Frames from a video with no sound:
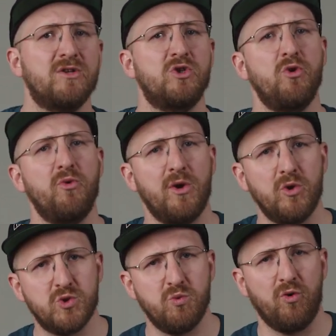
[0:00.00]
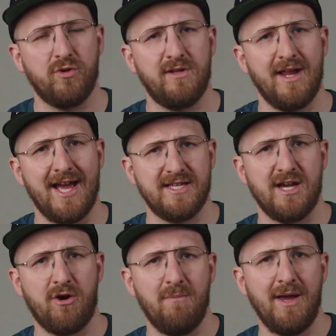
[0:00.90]
to rosewood as
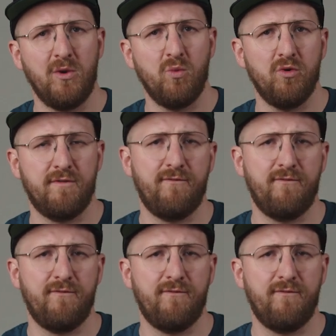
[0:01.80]
our main wood